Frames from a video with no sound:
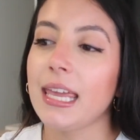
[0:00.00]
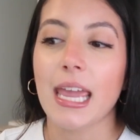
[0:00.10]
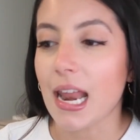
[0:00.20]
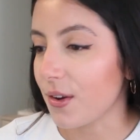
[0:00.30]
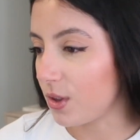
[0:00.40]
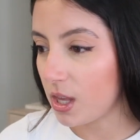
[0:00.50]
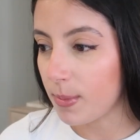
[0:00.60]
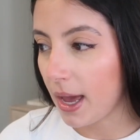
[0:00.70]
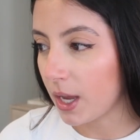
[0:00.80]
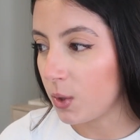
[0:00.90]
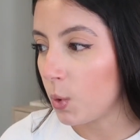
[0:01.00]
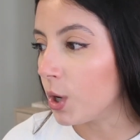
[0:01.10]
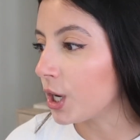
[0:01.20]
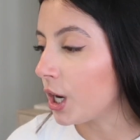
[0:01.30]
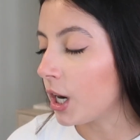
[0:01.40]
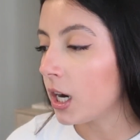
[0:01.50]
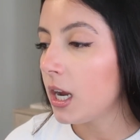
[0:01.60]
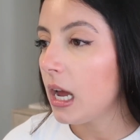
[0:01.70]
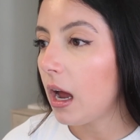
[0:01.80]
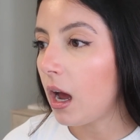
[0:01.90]
get everything back in order,
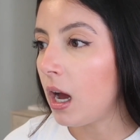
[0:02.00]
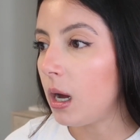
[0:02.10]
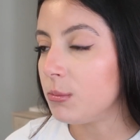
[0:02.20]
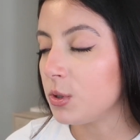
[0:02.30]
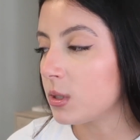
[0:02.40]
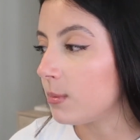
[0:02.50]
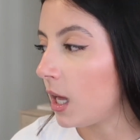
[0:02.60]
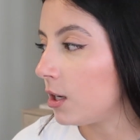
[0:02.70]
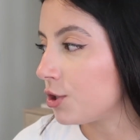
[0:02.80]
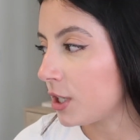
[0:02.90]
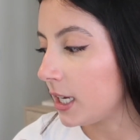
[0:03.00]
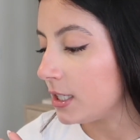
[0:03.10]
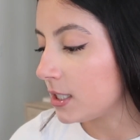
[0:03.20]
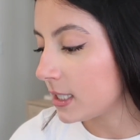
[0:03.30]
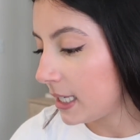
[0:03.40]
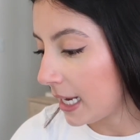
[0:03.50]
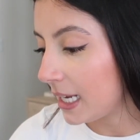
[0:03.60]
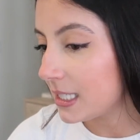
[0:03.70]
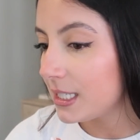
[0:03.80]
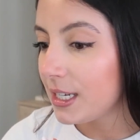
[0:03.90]
um, do some laundry and just get
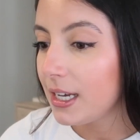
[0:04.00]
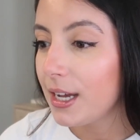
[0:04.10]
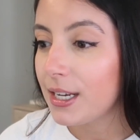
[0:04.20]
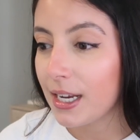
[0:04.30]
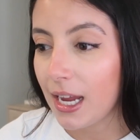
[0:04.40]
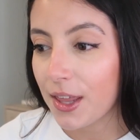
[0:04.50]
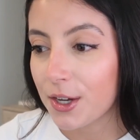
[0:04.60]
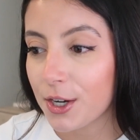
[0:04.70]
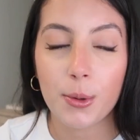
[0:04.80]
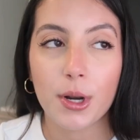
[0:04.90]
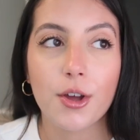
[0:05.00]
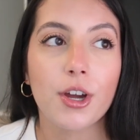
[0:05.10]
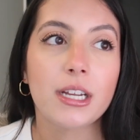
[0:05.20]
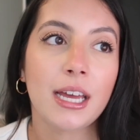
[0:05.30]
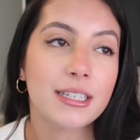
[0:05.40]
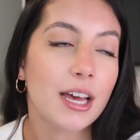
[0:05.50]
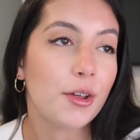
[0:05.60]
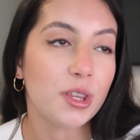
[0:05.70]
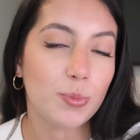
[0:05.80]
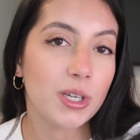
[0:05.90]
it together. I wanna cook a nice
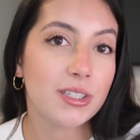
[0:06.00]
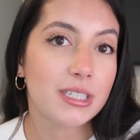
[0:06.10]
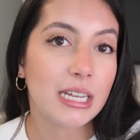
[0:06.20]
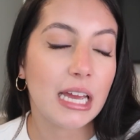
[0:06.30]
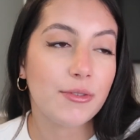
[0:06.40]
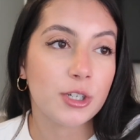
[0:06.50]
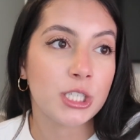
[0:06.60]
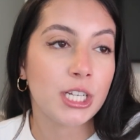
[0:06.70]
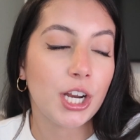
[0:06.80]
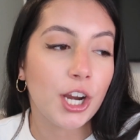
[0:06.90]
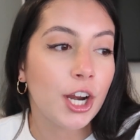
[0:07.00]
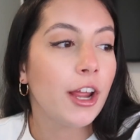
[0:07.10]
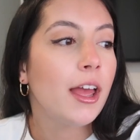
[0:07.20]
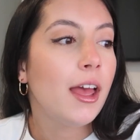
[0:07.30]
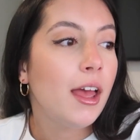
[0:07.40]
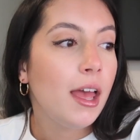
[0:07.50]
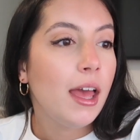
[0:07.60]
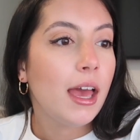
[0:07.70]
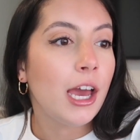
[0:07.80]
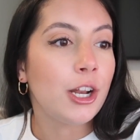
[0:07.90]
healthy meal tonight for dinner
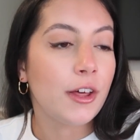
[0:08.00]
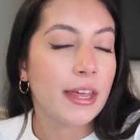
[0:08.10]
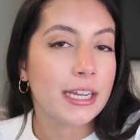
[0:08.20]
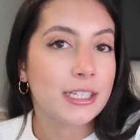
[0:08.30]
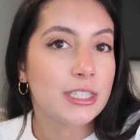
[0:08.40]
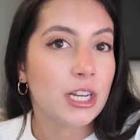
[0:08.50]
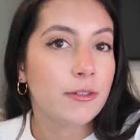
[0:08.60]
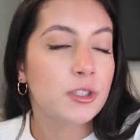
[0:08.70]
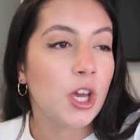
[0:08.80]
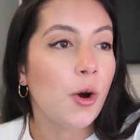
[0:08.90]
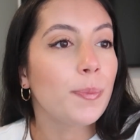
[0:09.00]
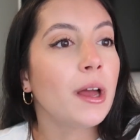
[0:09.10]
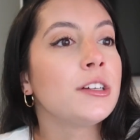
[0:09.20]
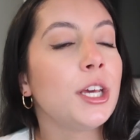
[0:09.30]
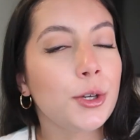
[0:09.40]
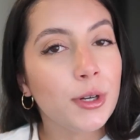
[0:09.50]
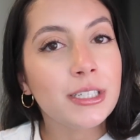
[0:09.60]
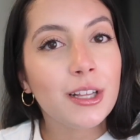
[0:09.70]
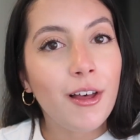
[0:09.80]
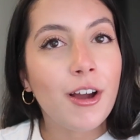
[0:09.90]
and all that good stuff. So I'll take you
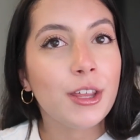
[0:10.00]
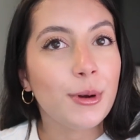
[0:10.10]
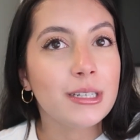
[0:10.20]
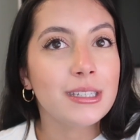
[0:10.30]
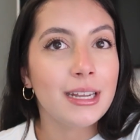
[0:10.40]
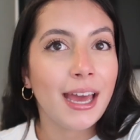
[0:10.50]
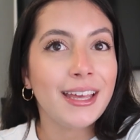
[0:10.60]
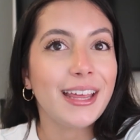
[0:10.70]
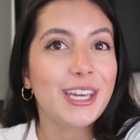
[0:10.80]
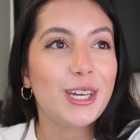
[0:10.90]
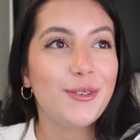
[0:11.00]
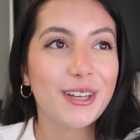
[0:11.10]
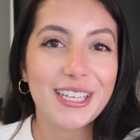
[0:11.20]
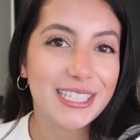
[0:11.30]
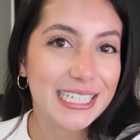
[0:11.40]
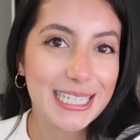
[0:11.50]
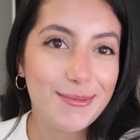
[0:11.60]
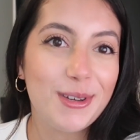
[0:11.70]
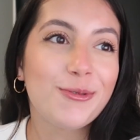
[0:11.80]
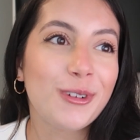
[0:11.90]
guys along the rest of the day. Thank you for listening to
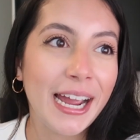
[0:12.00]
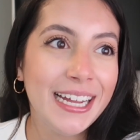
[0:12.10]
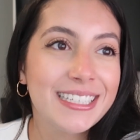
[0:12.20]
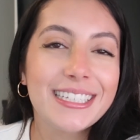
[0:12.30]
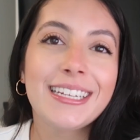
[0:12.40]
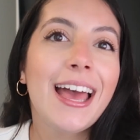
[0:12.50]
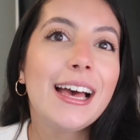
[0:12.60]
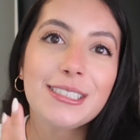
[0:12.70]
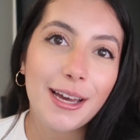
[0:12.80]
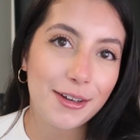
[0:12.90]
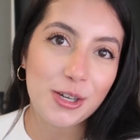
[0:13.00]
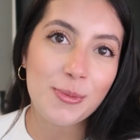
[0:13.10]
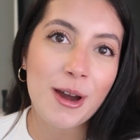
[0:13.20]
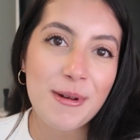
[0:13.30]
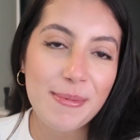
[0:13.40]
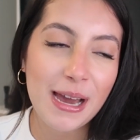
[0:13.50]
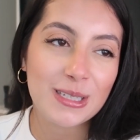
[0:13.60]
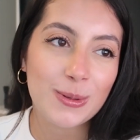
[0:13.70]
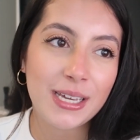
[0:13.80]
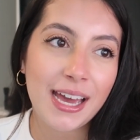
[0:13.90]
me rant and tell you about my
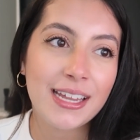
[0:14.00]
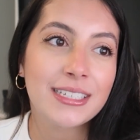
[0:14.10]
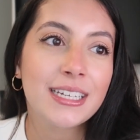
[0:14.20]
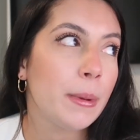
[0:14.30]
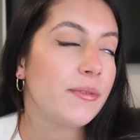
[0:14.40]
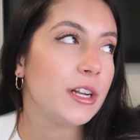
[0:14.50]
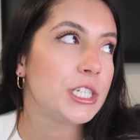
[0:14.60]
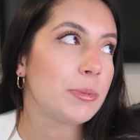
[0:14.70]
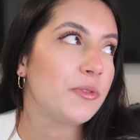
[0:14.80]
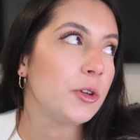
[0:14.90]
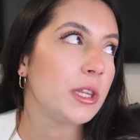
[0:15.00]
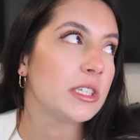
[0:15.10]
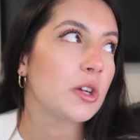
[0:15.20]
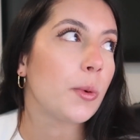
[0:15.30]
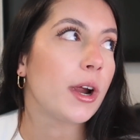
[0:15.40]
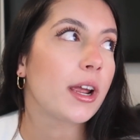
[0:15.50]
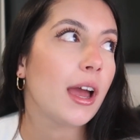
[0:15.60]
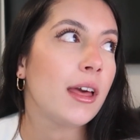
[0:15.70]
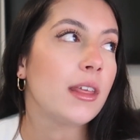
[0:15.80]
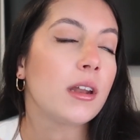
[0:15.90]
past weekend. I'm gonna finish up a few things for work
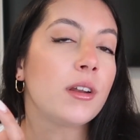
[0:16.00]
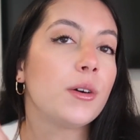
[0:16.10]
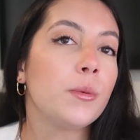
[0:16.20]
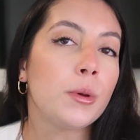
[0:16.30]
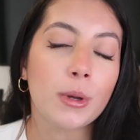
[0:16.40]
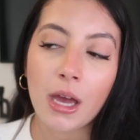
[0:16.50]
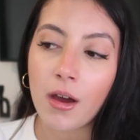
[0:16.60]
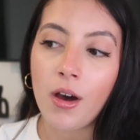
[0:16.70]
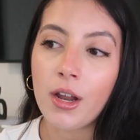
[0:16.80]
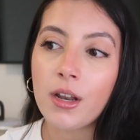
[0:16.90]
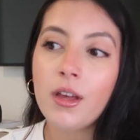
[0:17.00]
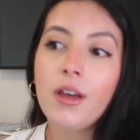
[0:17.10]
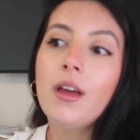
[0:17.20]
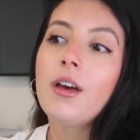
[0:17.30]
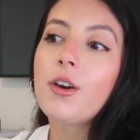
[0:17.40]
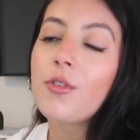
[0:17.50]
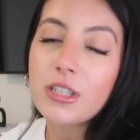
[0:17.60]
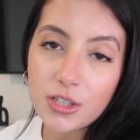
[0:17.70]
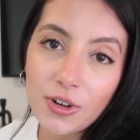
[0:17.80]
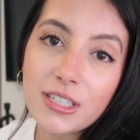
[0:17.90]
and then we will get on
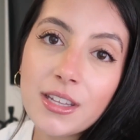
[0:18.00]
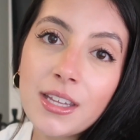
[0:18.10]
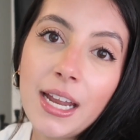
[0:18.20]
with the rest of the